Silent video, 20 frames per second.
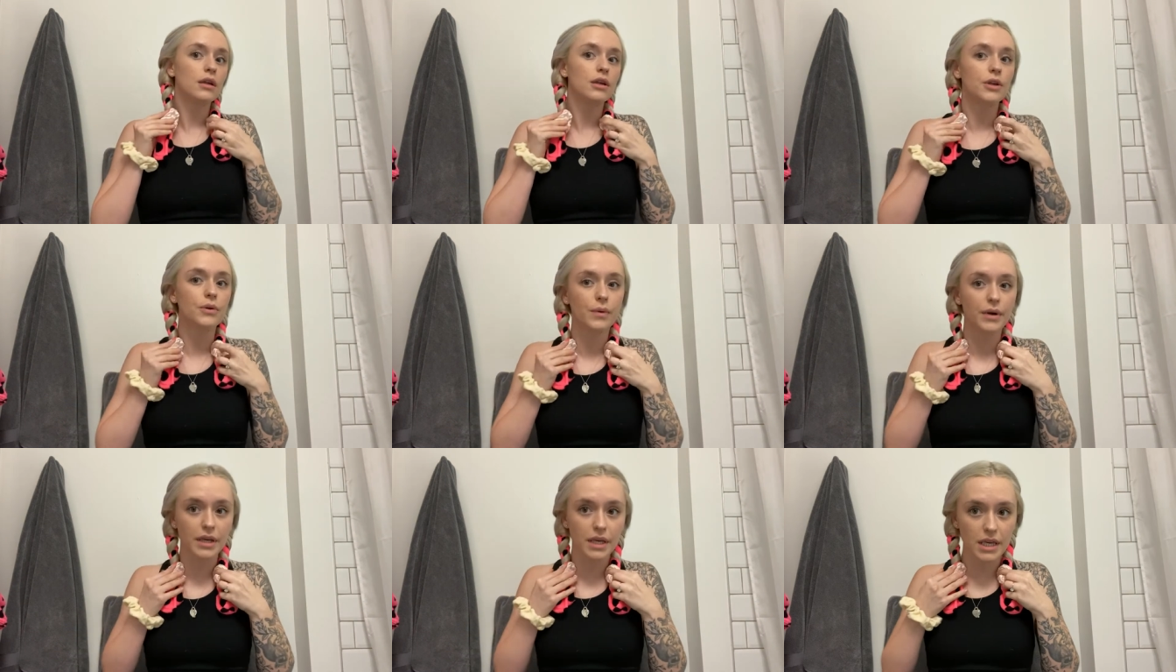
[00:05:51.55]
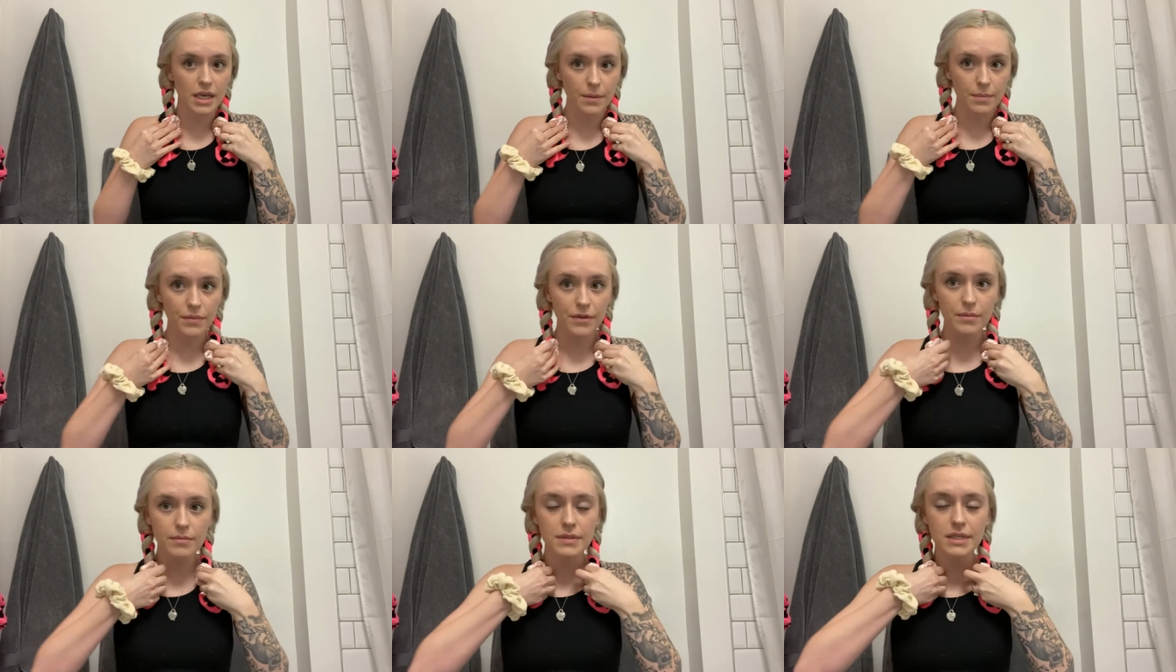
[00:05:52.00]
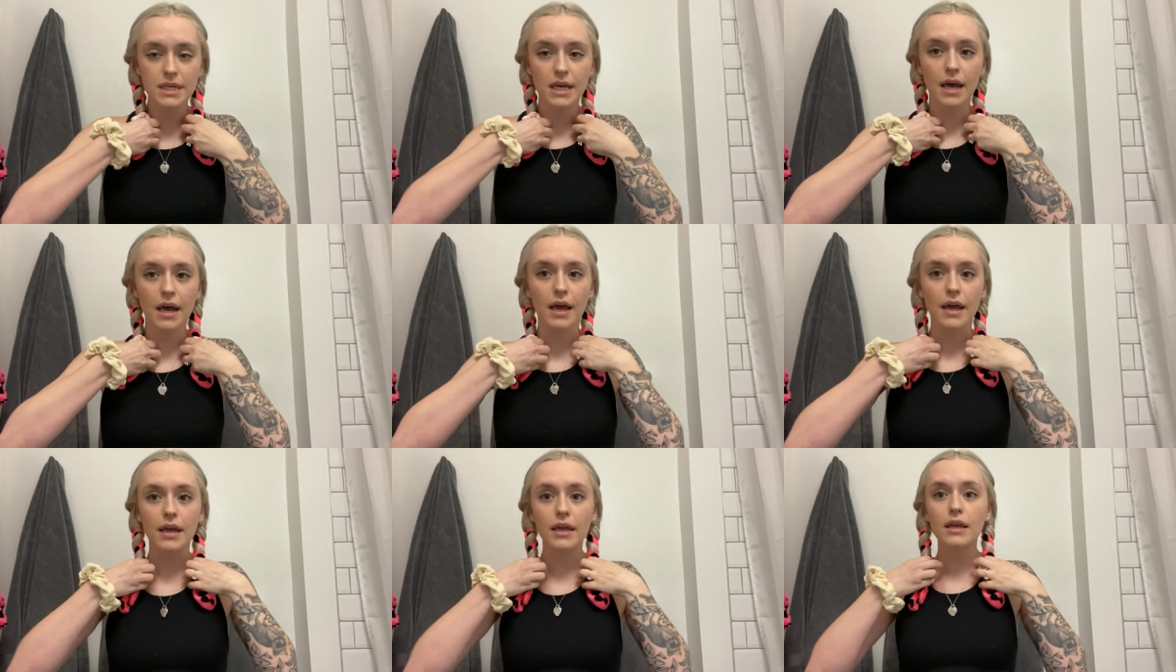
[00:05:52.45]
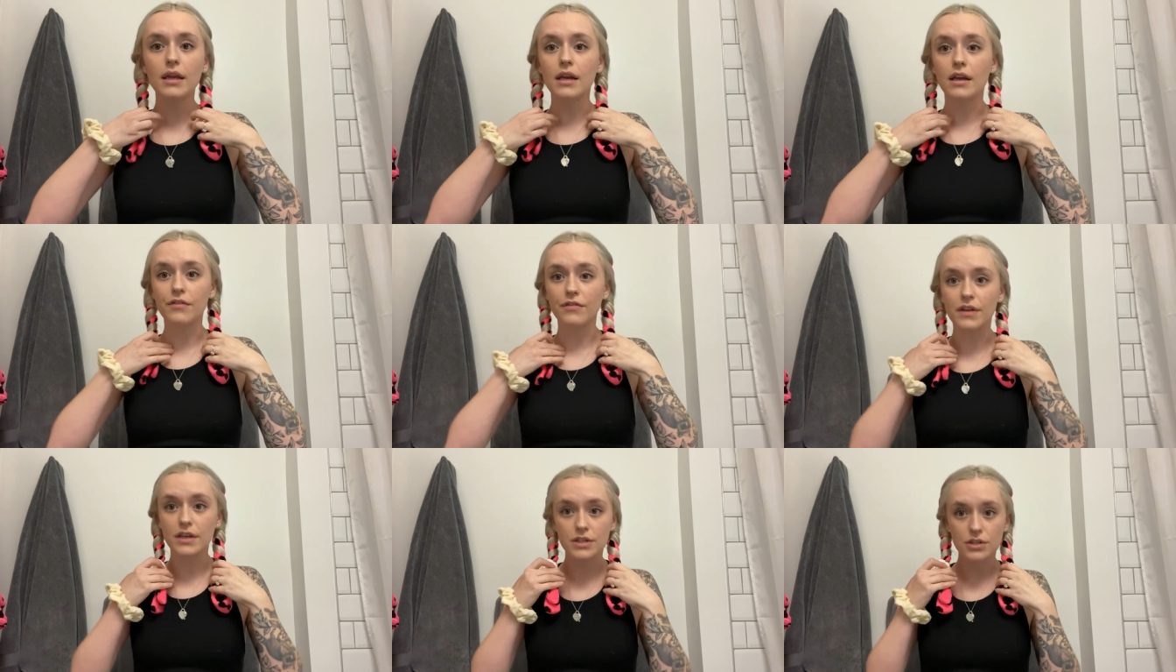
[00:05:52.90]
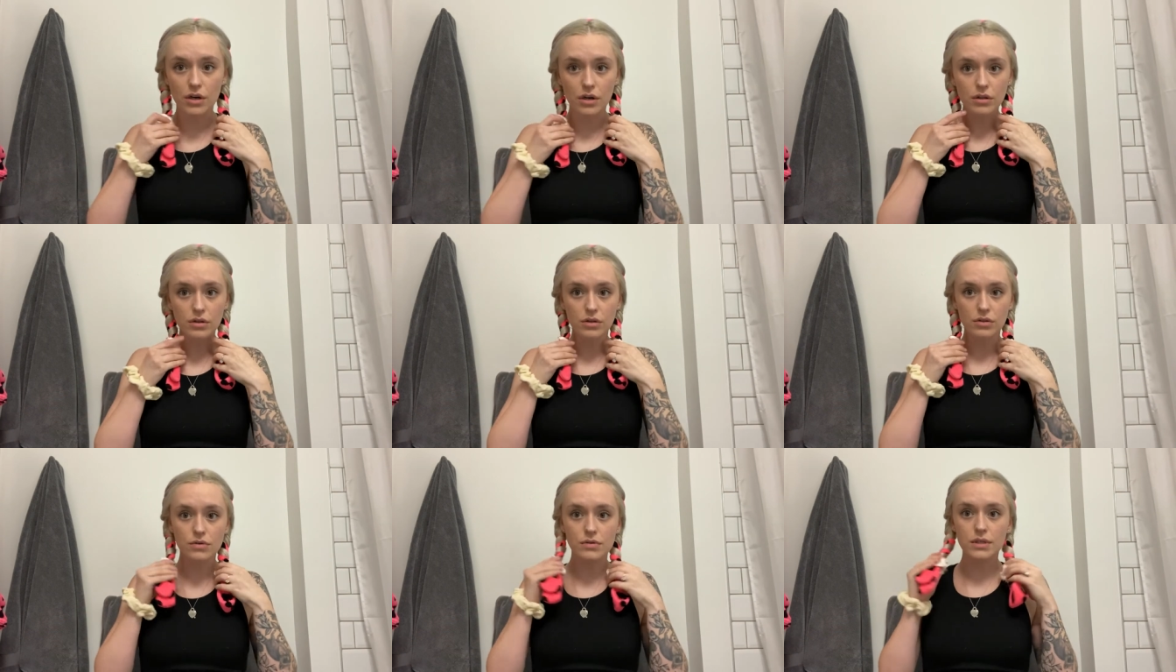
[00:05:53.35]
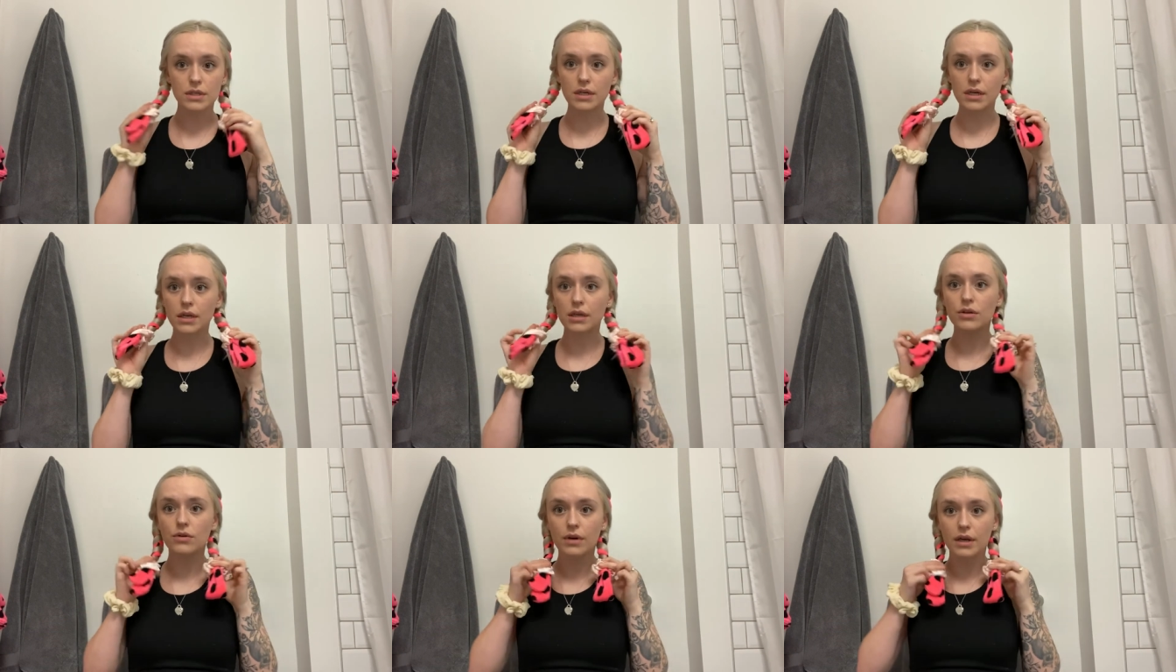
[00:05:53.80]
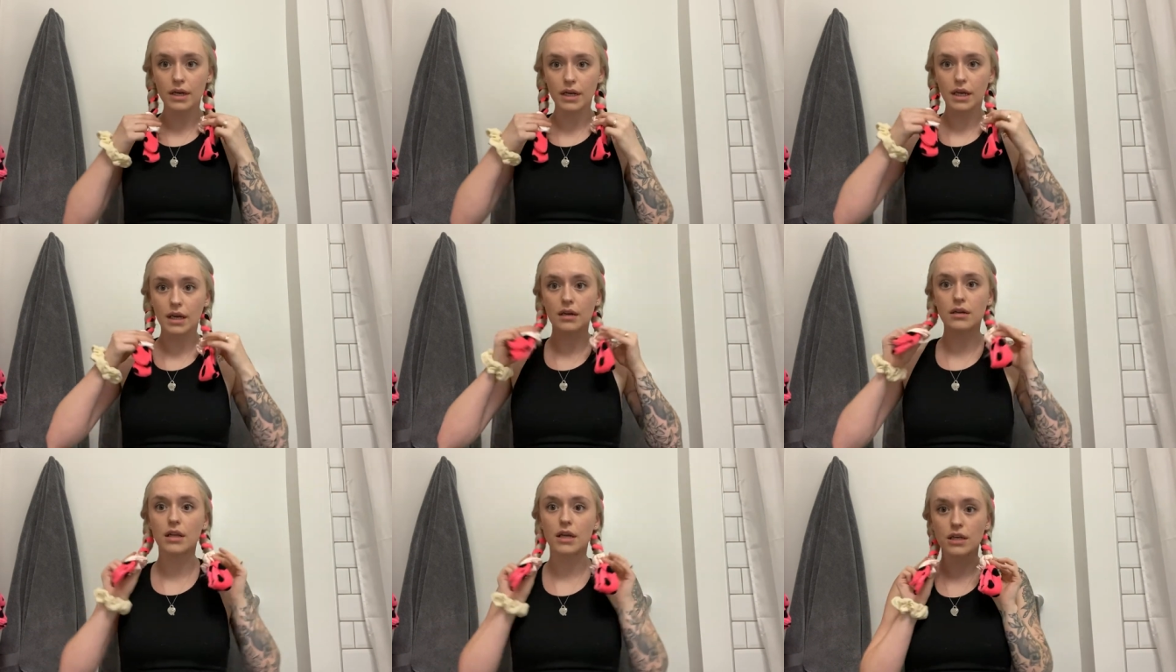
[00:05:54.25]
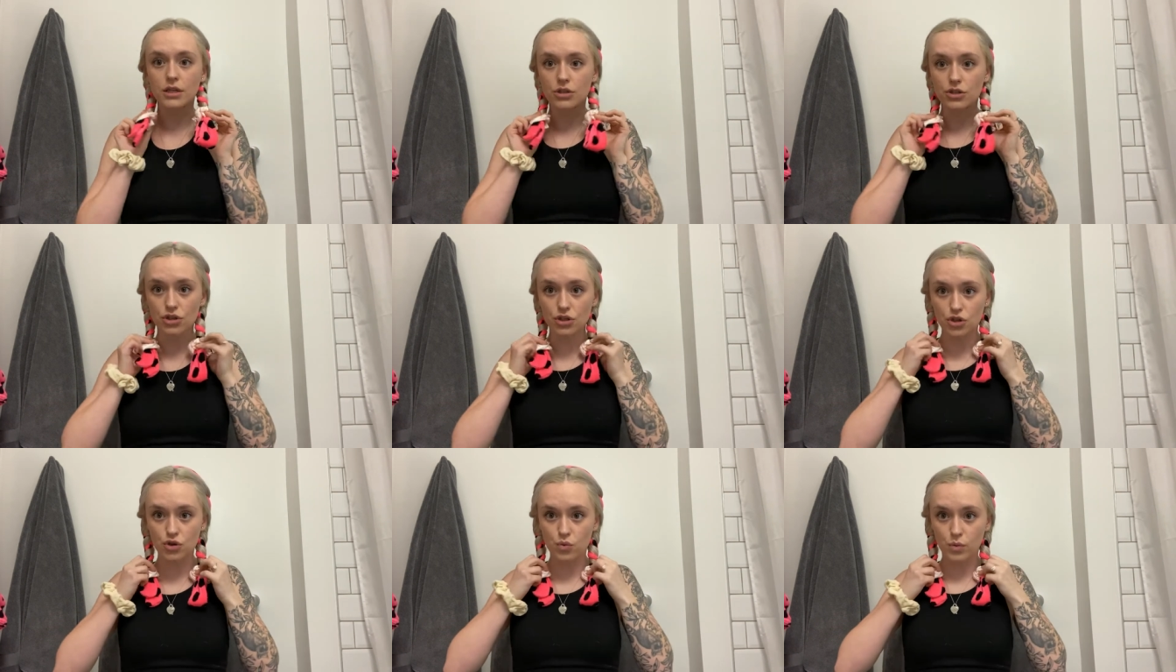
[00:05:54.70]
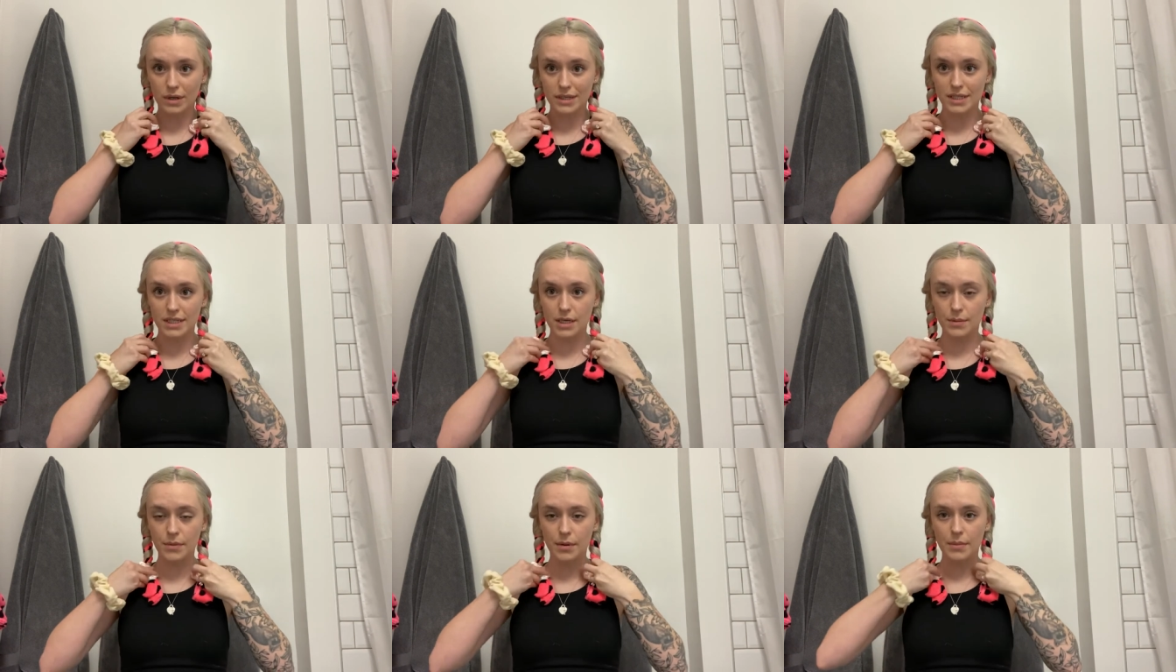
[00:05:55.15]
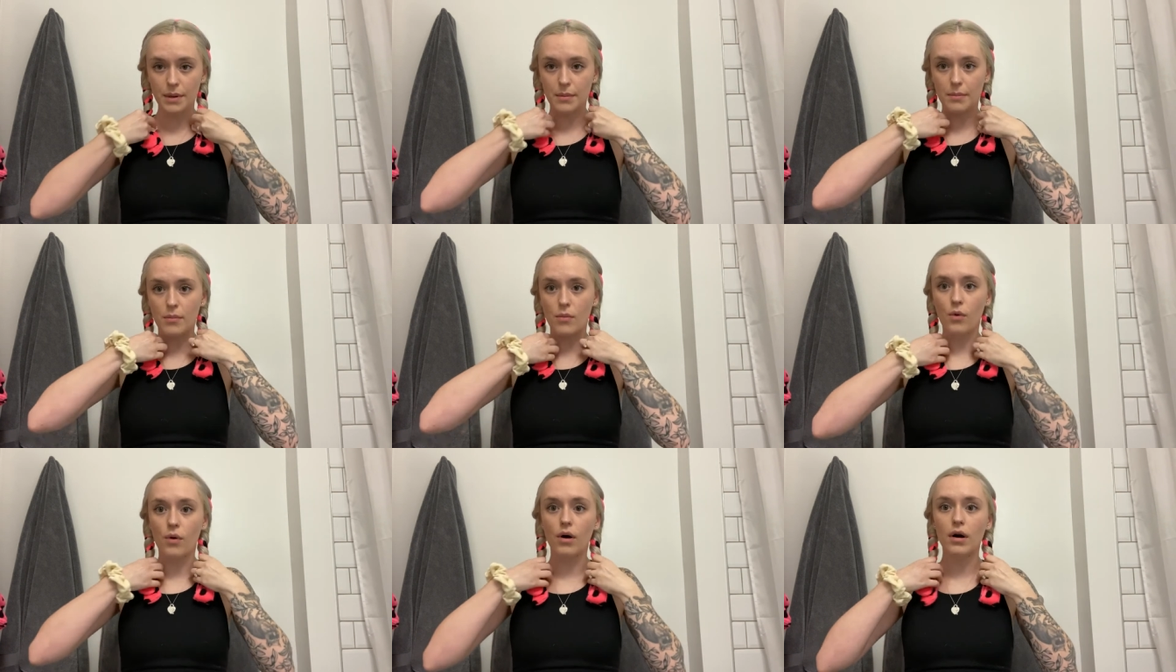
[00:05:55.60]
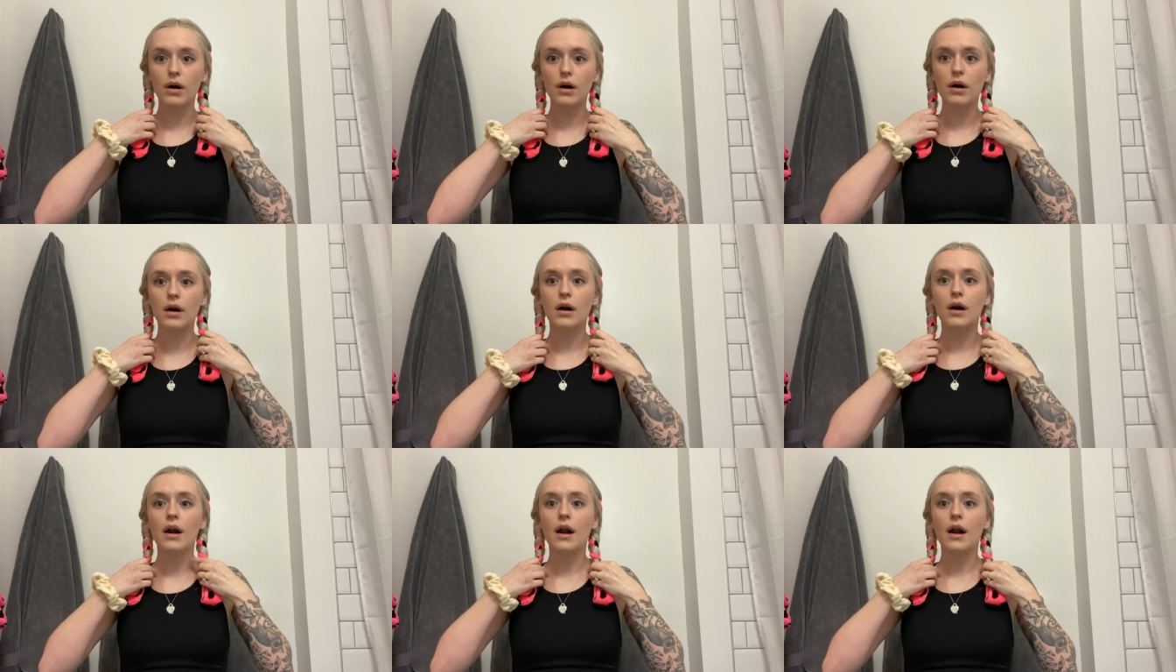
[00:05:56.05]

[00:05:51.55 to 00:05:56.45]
You wanna keep them tight. If they start loosening, you can again, like just twist them a bit more.